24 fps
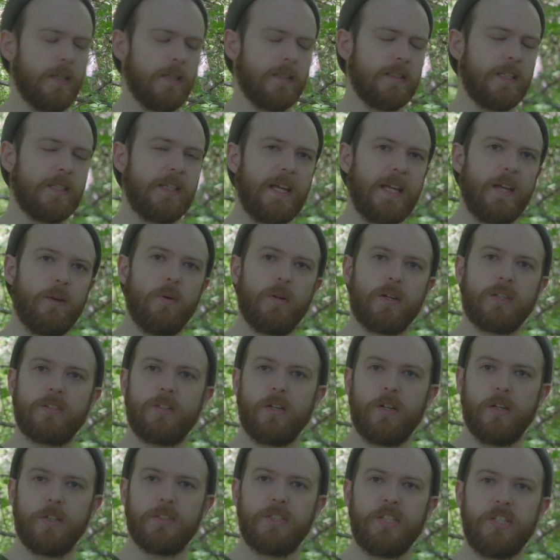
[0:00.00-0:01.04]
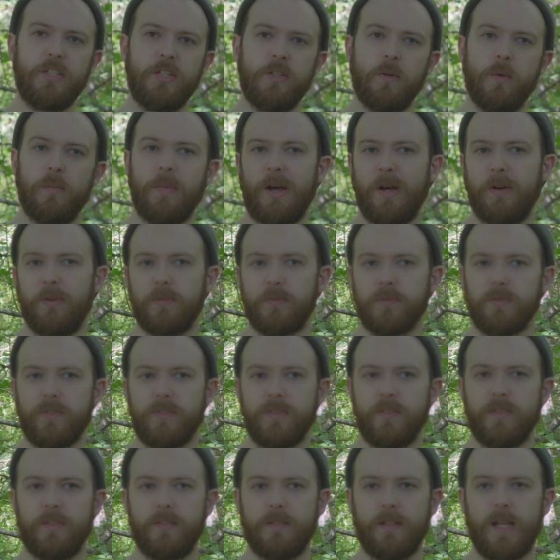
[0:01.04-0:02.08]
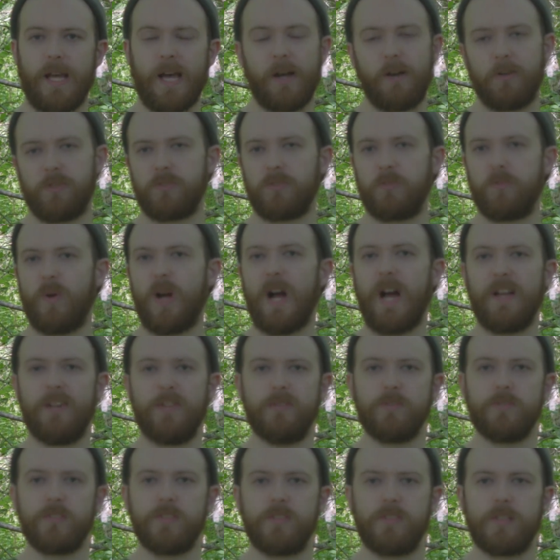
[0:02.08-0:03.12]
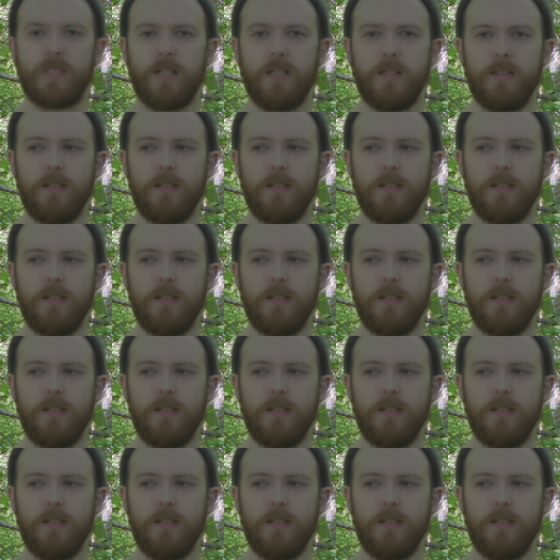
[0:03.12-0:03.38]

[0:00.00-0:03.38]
Today I want to talk to you about Outer Wilds.